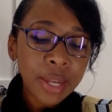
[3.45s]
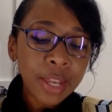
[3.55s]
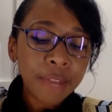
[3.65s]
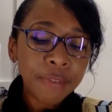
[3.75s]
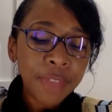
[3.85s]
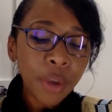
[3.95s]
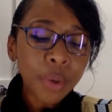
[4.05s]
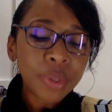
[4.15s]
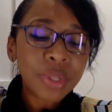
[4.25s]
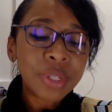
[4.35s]
if there
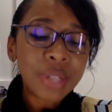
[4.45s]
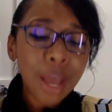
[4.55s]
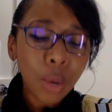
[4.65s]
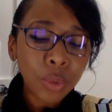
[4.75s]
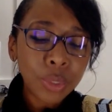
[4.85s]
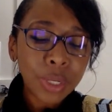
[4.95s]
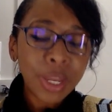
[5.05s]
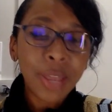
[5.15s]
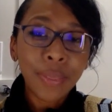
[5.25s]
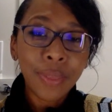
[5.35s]
is doubt
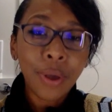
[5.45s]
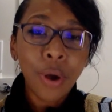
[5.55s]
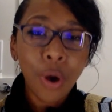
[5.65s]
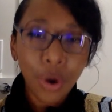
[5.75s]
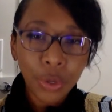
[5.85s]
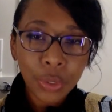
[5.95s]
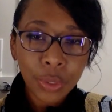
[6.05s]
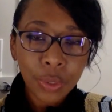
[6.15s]
in the heart,